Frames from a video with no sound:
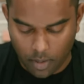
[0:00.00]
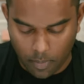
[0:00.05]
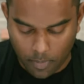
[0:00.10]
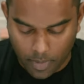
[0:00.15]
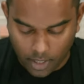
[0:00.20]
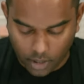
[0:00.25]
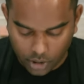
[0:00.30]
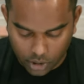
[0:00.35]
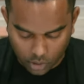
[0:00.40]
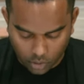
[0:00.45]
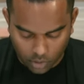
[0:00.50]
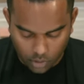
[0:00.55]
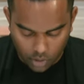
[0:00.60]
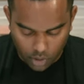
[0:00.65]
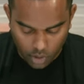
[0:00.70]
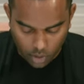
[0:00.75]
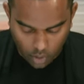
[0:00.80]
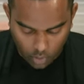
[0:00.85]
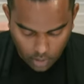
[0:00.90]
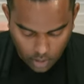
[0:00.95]
Make sure
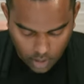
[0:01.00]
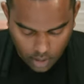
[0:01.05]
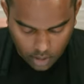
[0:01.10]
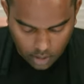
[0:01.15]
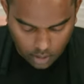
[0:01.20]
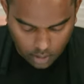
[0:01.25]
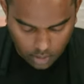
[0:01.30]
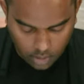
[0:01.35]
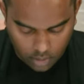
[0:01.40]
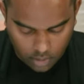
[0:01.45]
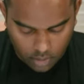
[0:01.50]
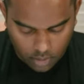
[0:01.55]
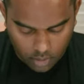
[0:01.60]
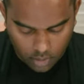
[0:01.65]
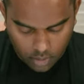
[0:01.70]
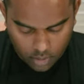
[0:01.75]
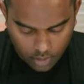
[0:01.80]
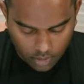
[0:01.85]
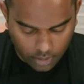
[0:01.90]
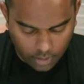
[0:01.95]
no air
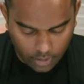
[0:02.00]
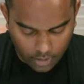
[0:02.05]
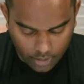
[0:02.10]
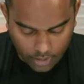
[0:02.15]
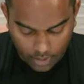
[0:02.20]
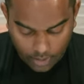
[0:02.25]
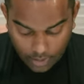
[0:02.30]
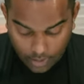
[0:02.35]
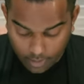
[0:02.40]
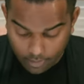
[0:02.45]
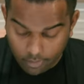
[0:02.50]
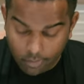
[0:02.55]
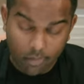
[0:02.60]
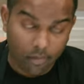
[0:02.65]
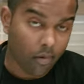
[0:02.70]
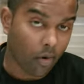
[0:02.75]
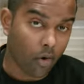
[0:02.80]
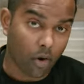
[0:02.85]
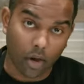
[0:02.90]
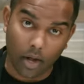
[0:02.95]
can get in
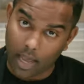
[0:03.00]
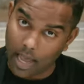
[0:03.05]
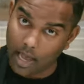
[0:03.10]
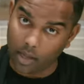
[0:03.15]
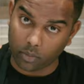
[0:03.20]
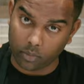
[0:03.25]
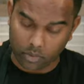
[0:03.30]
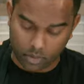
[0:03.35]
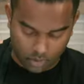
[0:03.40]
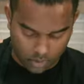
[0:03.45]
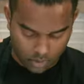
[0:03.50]
or out.